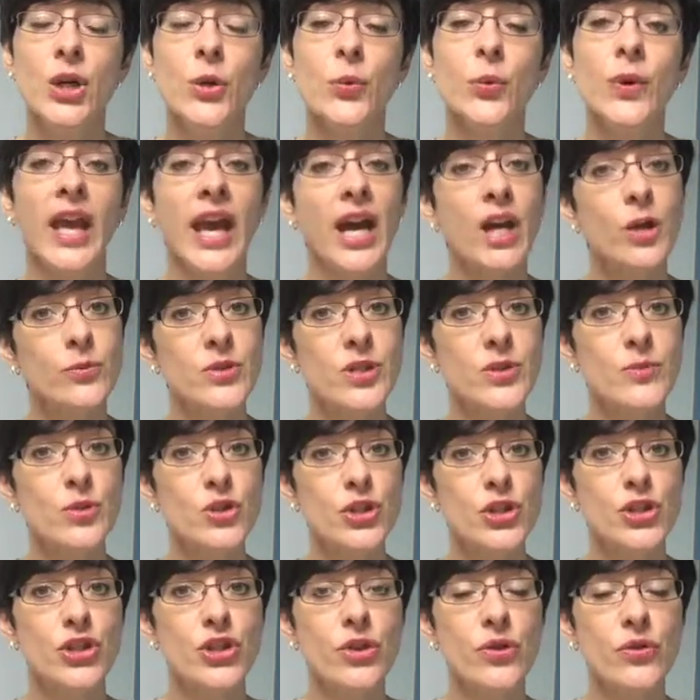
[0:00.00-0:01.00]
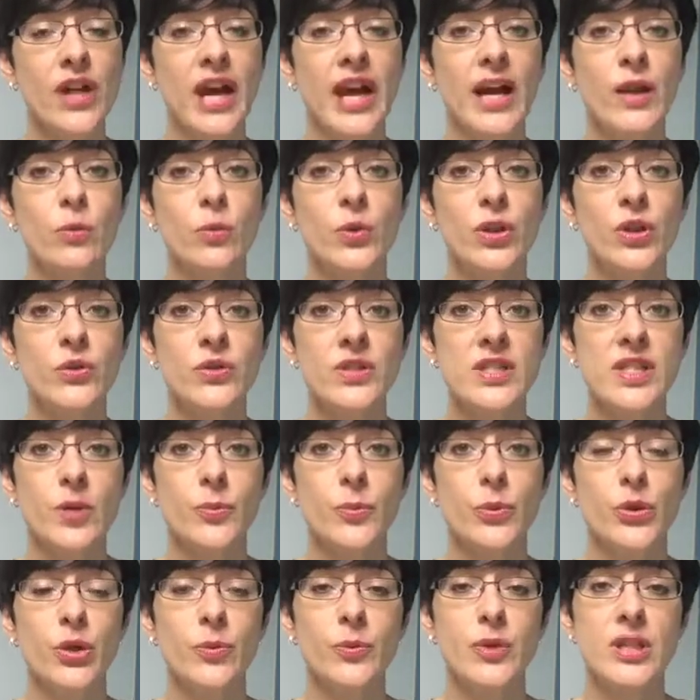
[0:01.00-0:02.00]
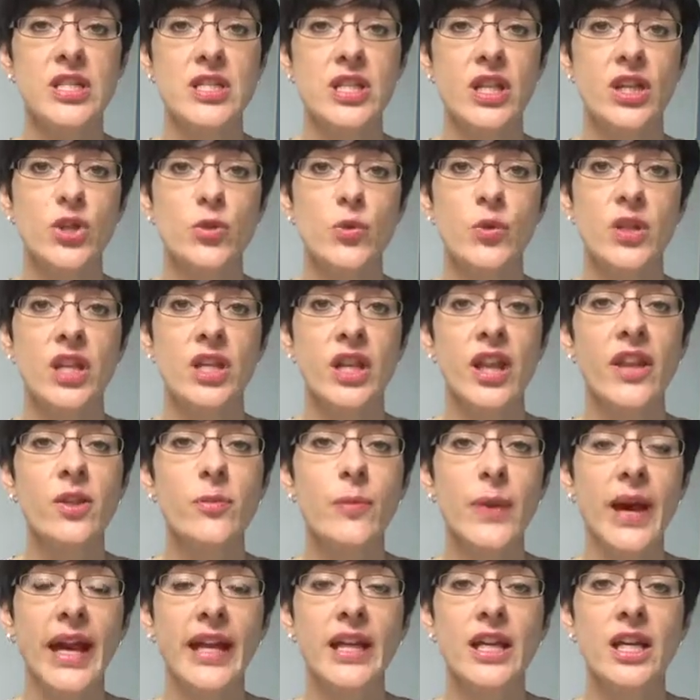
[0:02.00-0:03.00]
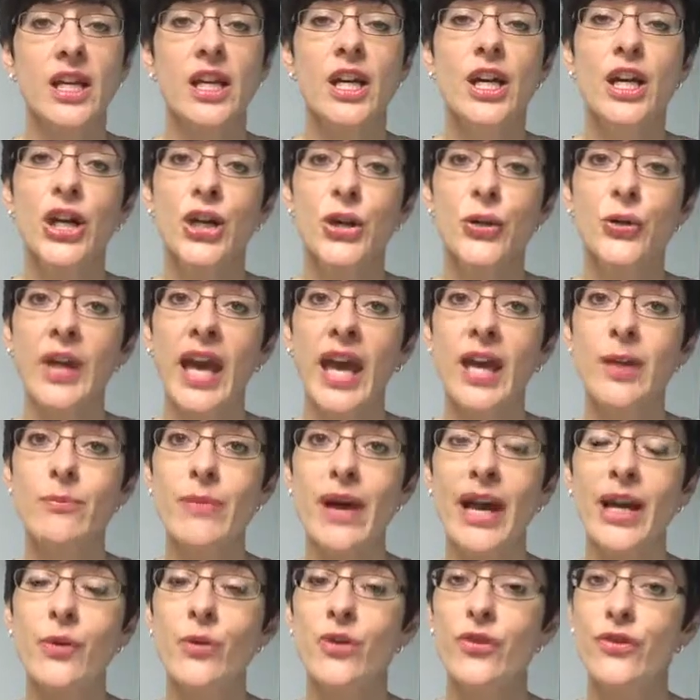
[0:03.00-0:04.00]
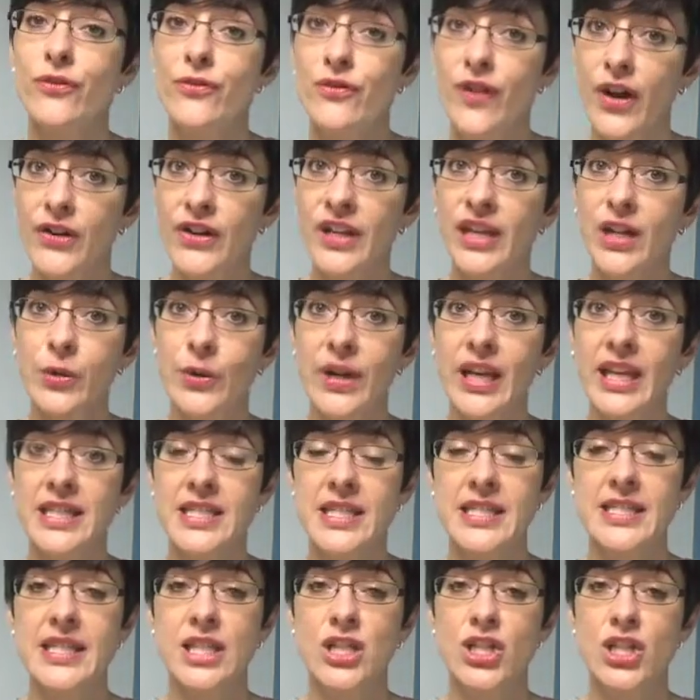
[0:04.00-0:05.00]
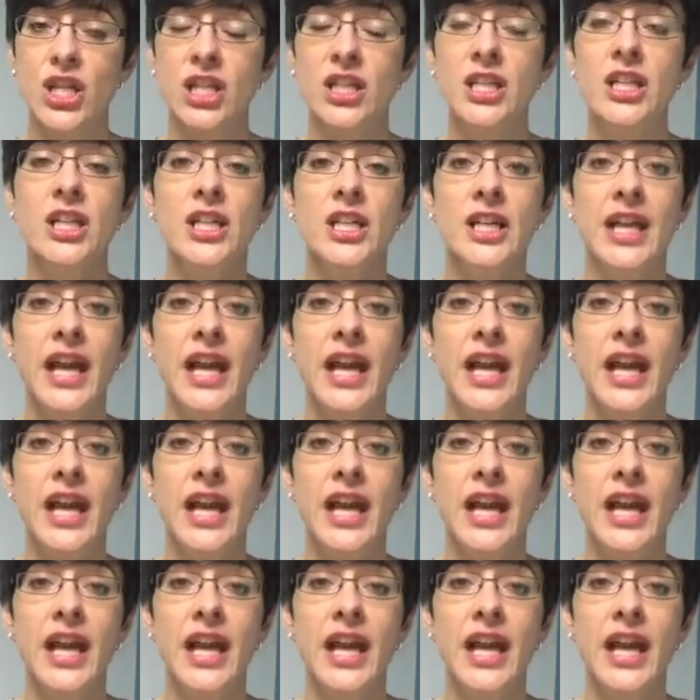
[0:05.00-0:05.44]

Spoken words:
We helped him to do that, and we also put him in touch with another bank who came back with a very quick decision,